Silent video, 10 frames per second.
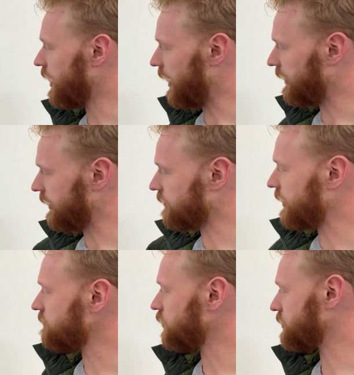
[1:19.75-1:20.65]
and I kind
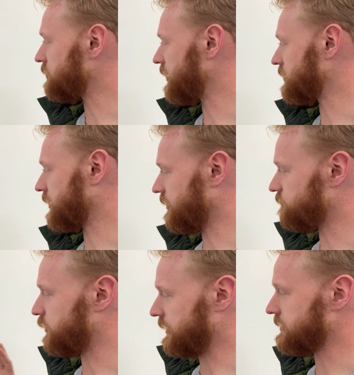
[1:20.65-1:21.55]
of wanted to do that to kind of
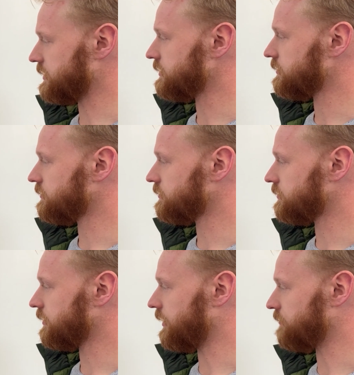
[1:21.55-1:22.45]
place it
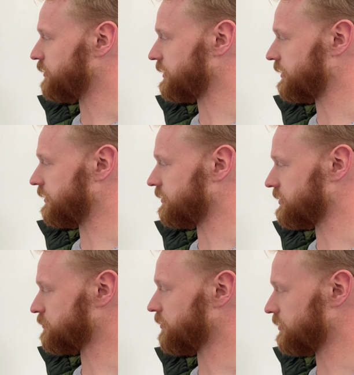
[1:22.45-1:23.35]
and make it
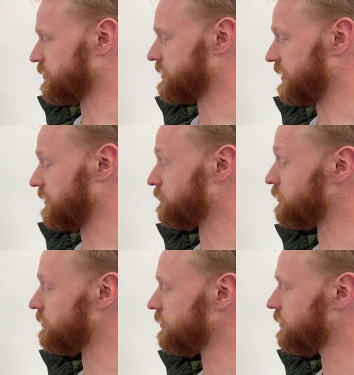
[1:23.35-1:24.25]

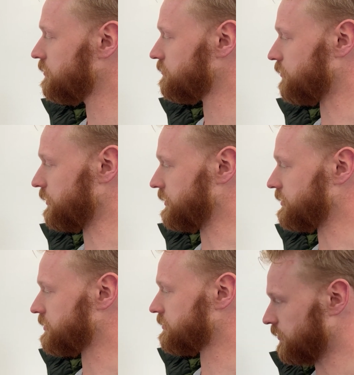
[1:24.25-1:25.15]
unmistakable for
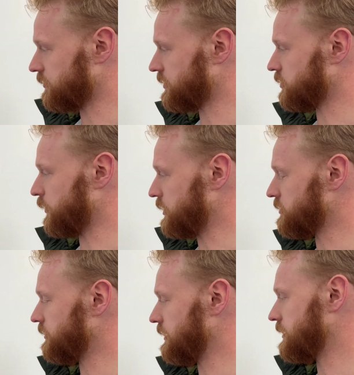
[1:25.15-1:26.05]
its situation
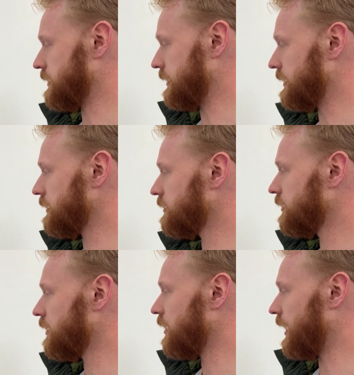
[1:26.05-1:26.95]
in the city.
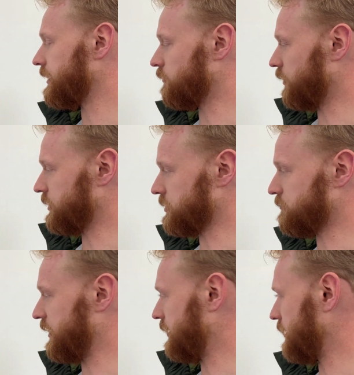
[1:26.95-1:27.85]
I didn't want to just
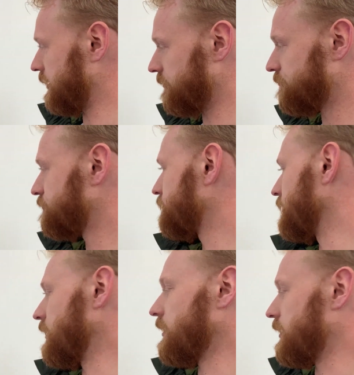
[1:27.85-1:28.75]
make it
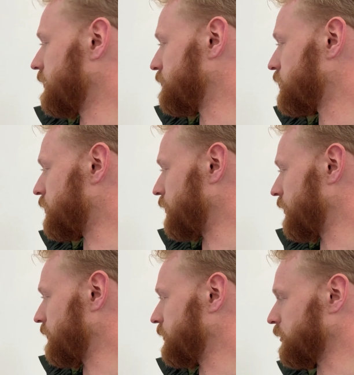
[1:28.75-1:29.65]
an
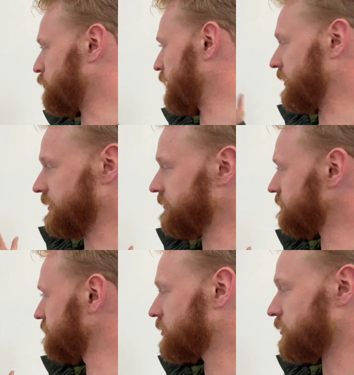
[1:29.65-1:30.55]
obscure European
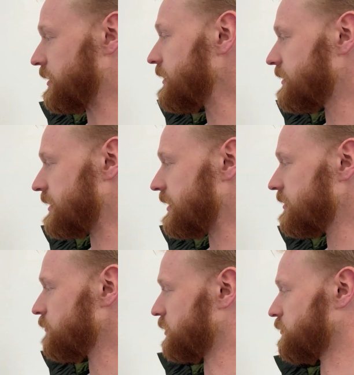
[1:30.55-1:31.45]
street scene,
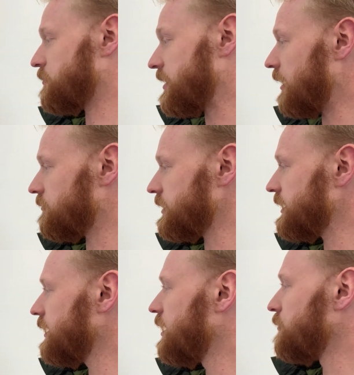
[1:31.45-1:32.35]
which would be lovely,
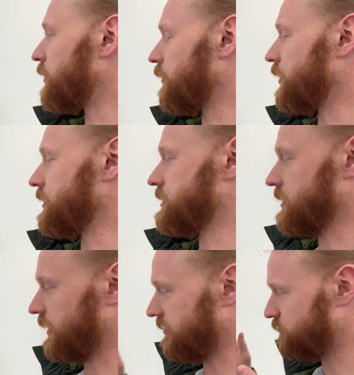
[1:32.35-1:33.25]
but I wanted to
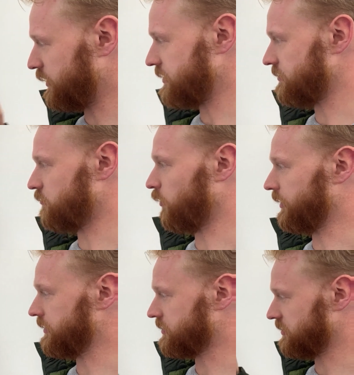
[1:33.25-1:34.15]
kind of place it more in
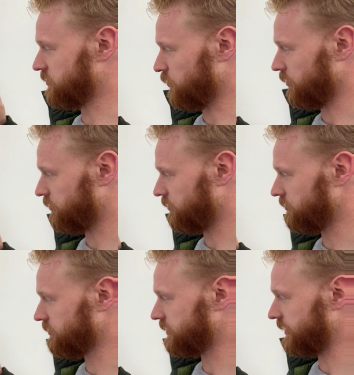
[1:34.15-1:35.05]
its historical
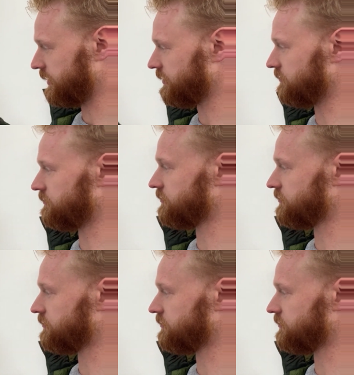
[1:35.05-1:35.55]
setting of